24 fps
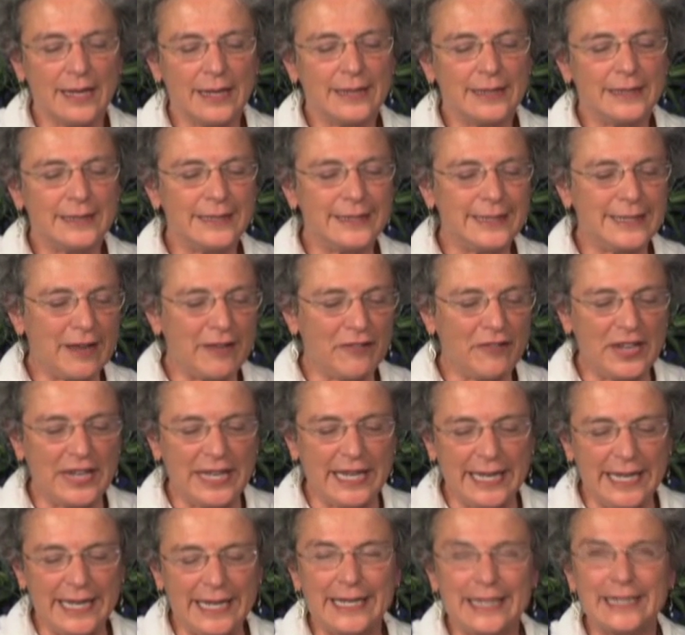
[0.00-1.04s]

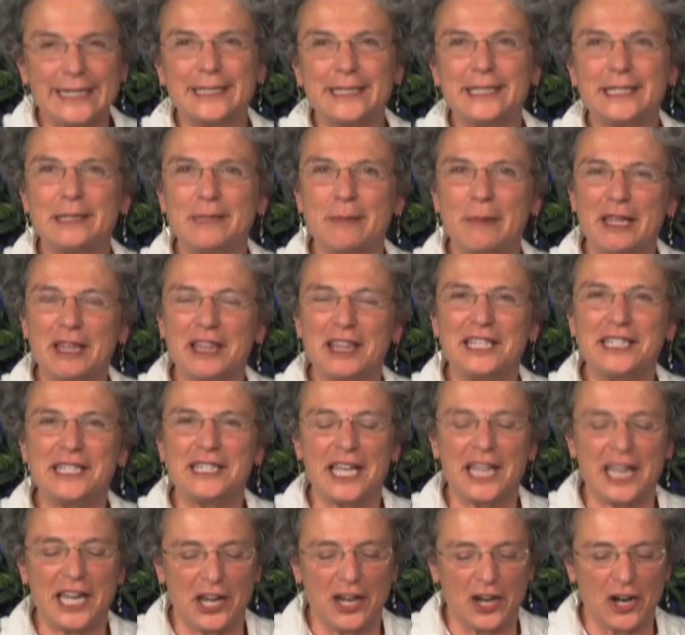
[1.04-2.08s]
Stephanie uh, Smith is
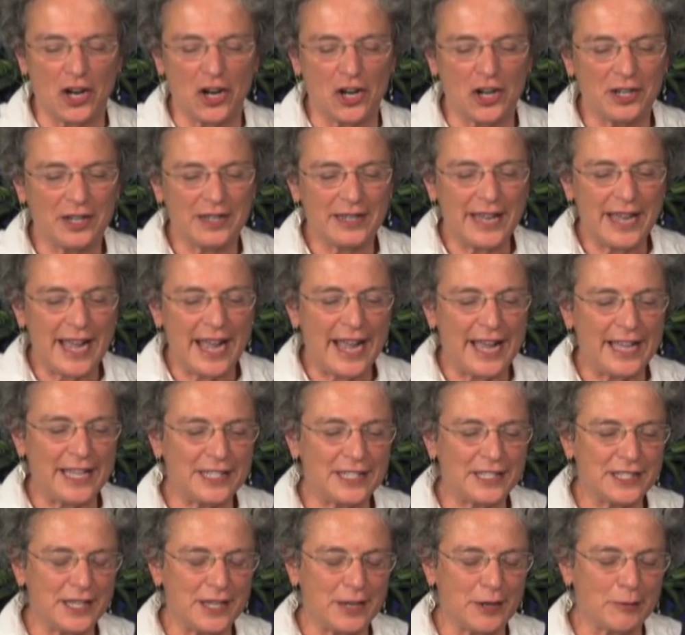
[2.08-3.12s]
here
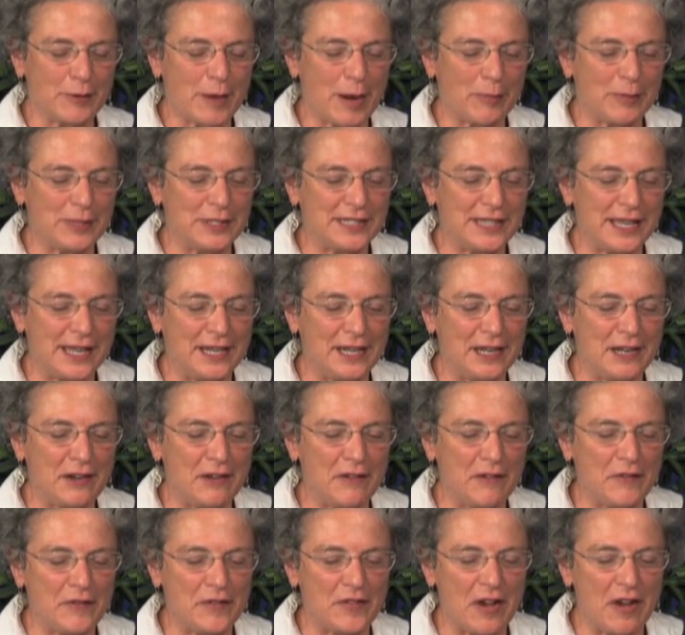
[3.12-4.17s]
as a
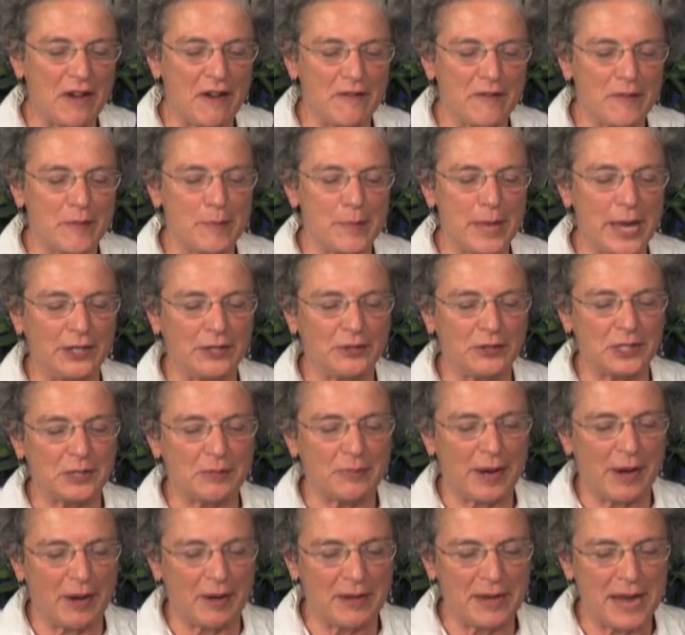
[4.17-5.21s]
representative of Matrix
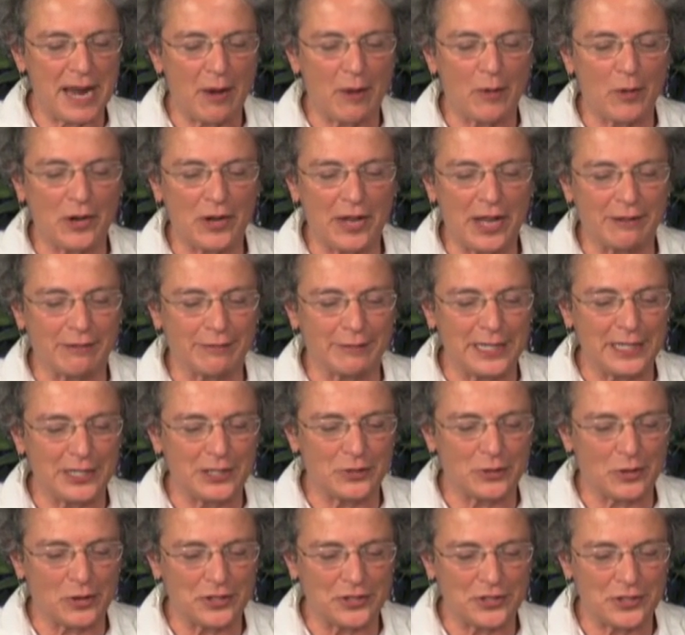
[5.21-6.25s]
Parent Network and
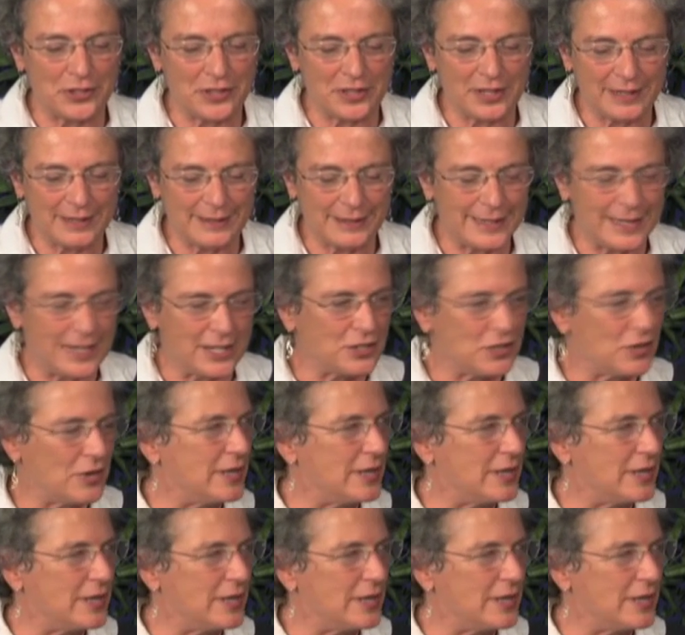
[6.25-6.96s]
Resource Center.